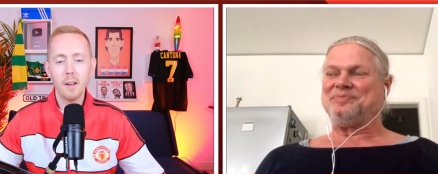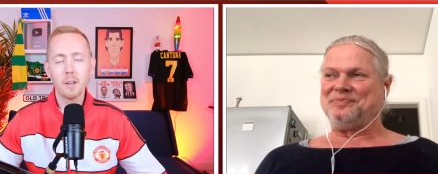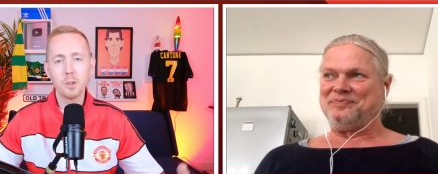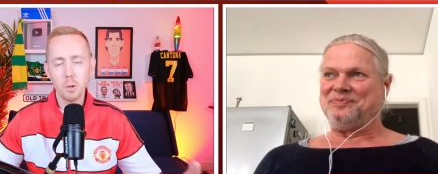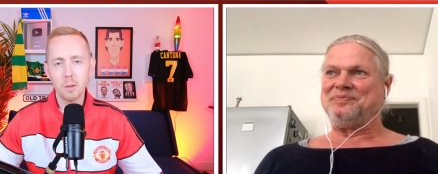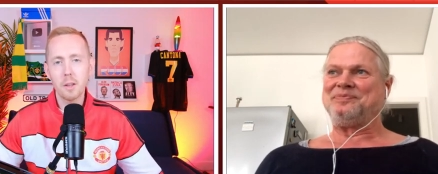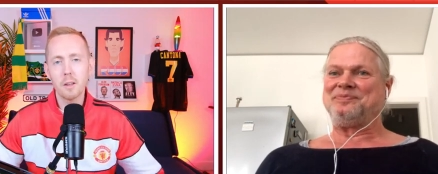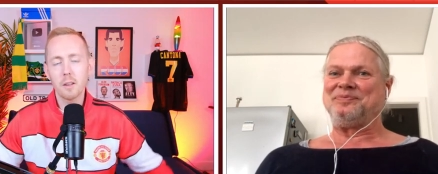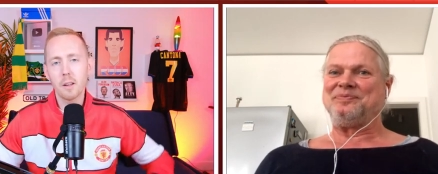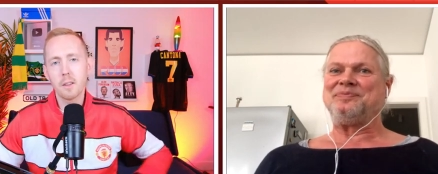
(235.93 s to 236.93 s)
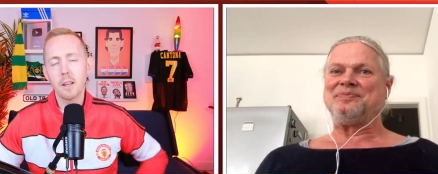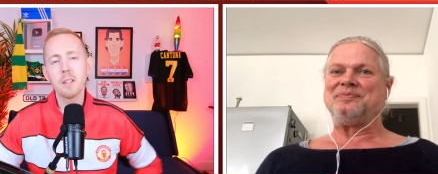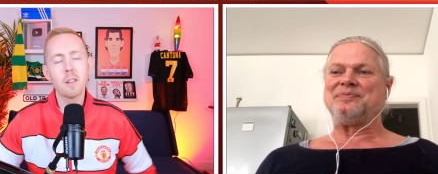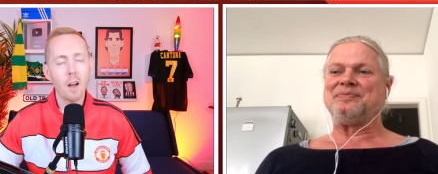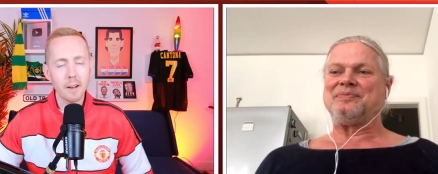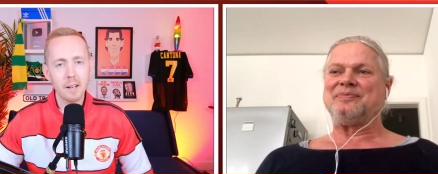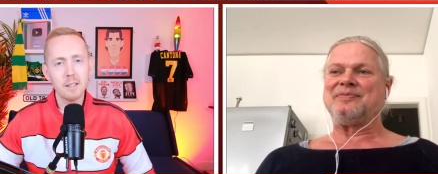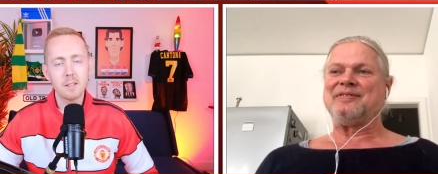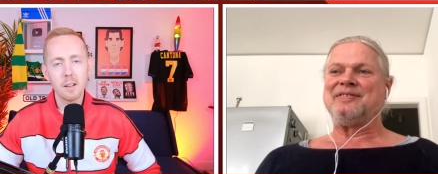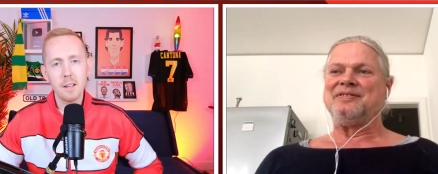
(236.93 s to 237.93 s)
Speaker 1: Do you think that he's likely
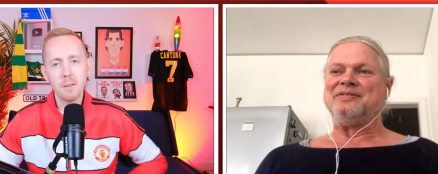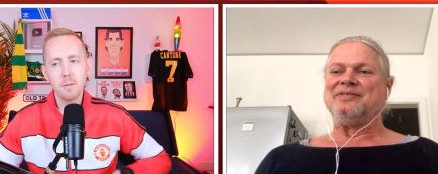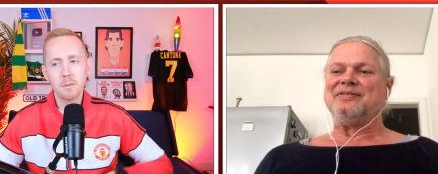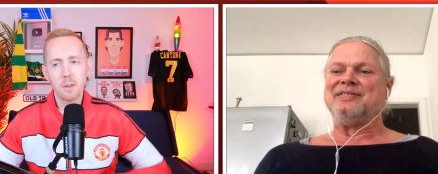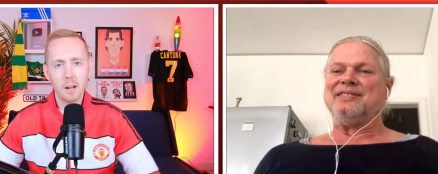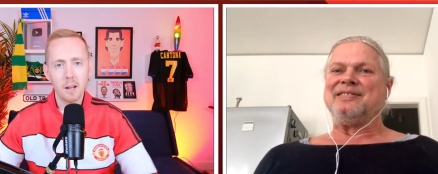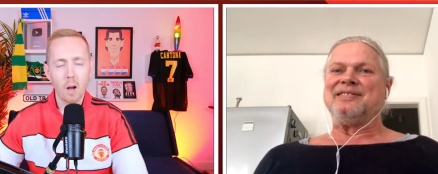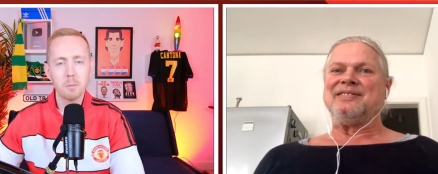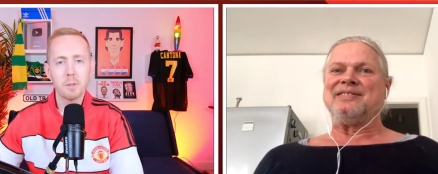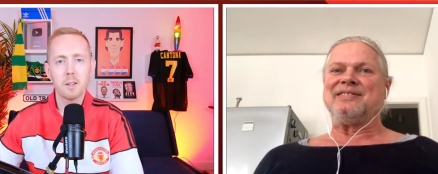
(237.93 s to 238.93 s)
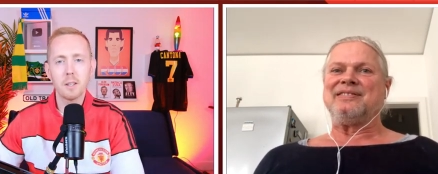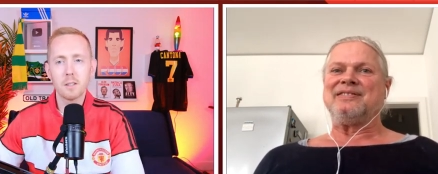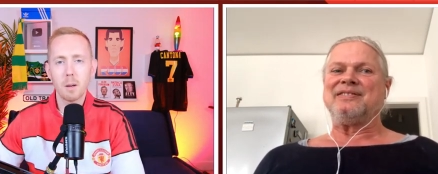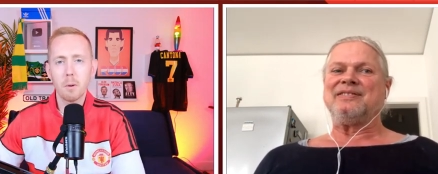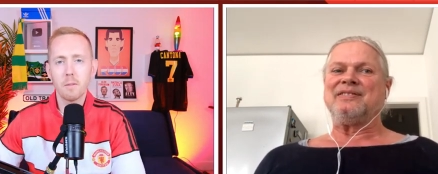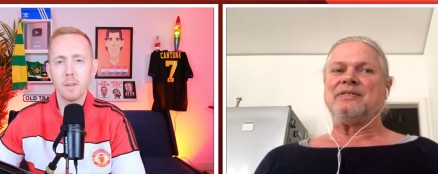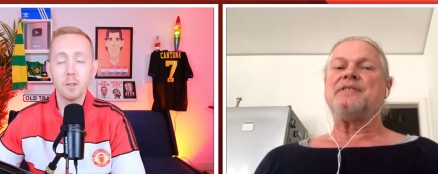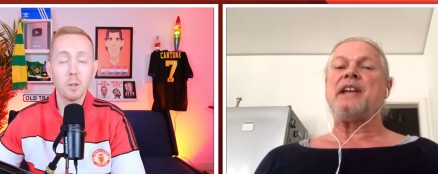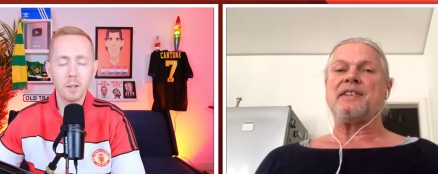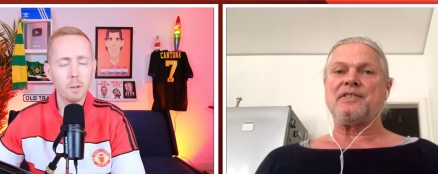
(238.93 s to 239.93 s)
to leave uh, Leipzig this summer?
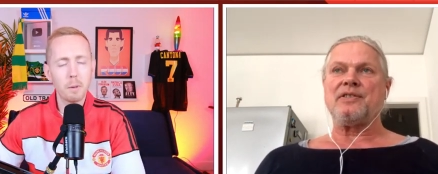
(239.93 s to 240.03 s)
And do you think yes. that